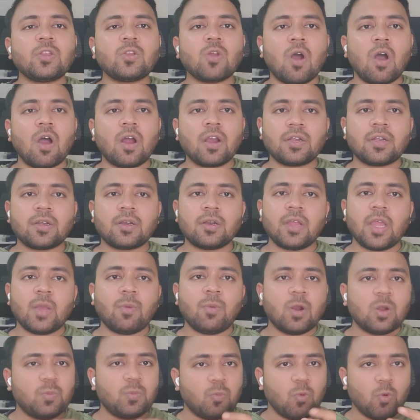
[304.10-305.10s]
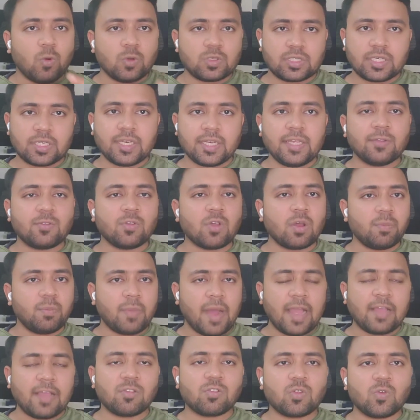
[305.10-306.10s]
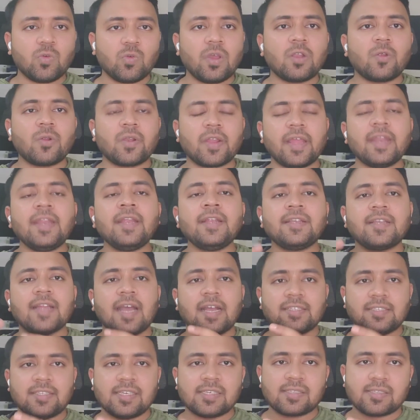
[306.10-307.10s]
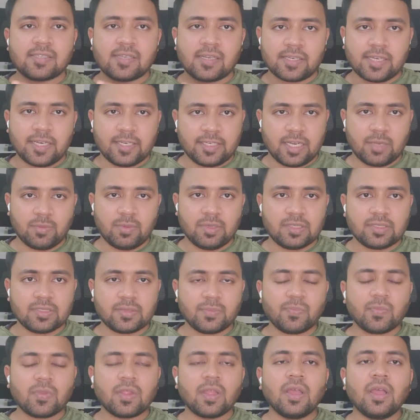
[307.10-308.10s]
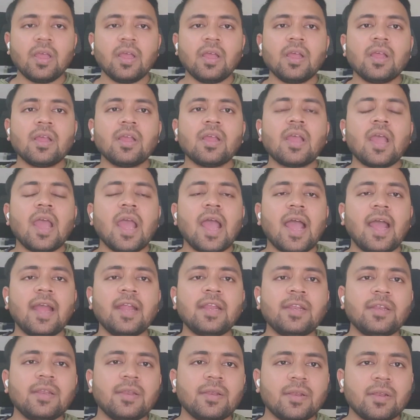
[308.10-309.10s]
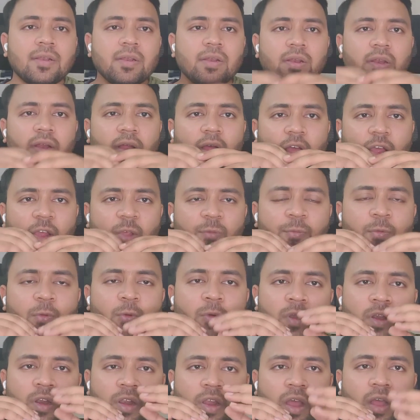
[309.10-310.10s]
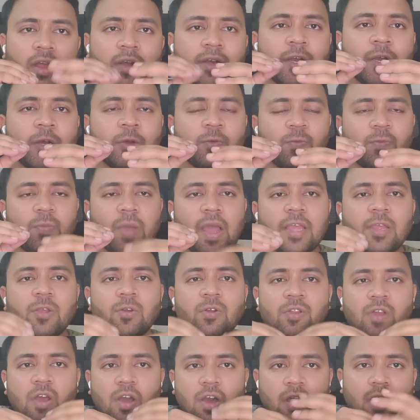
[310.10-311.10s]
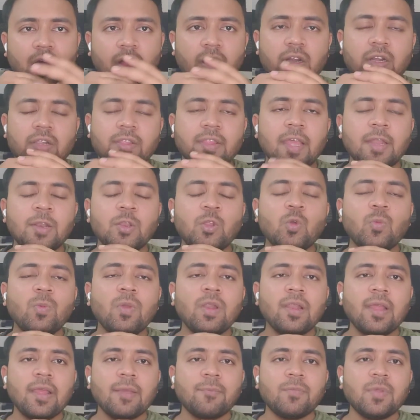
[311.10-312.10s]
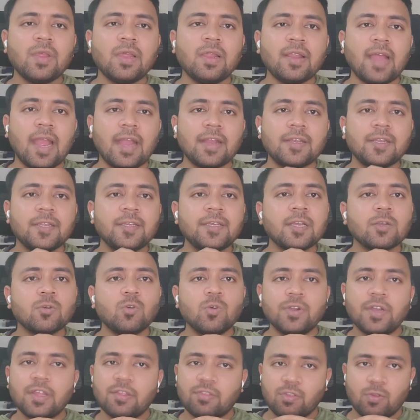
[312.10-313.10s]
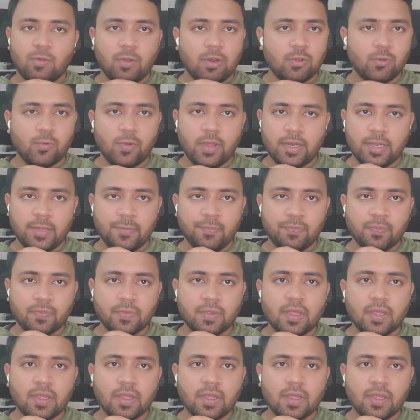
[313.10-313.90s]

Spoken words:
taught about Postgres or MySQL or any transactional database. And if you learn it by your heart, then you will be writing a good SQL query.